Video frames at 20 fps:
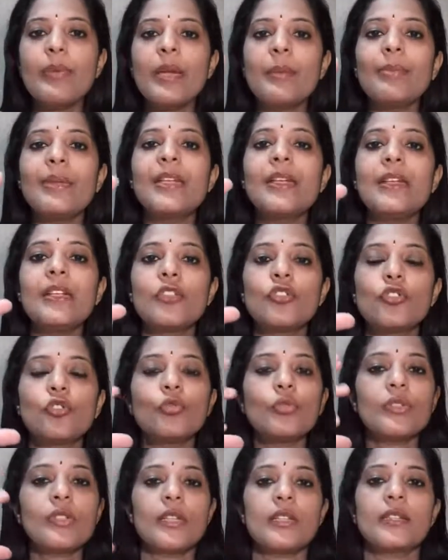baby needs
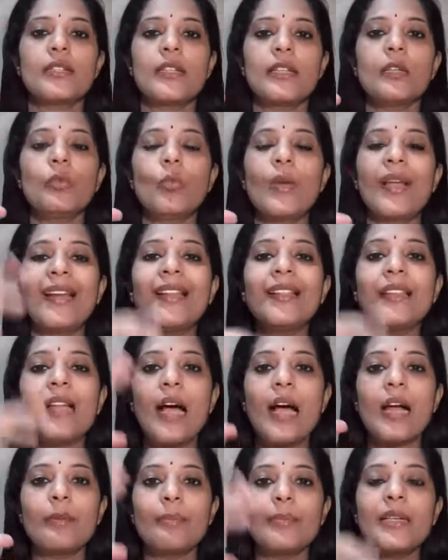to sustain well, and the
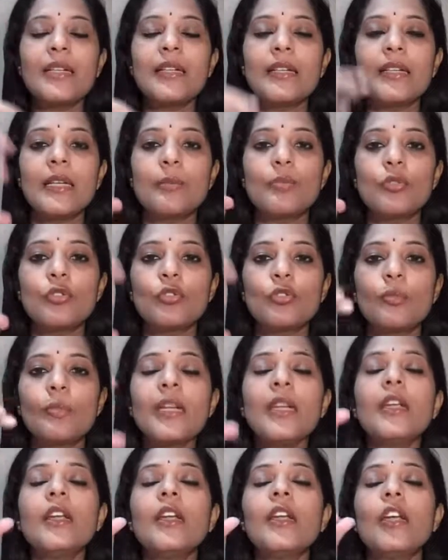heartbeat keeps to
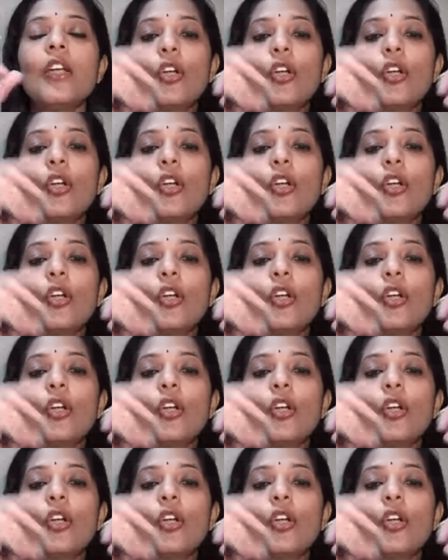be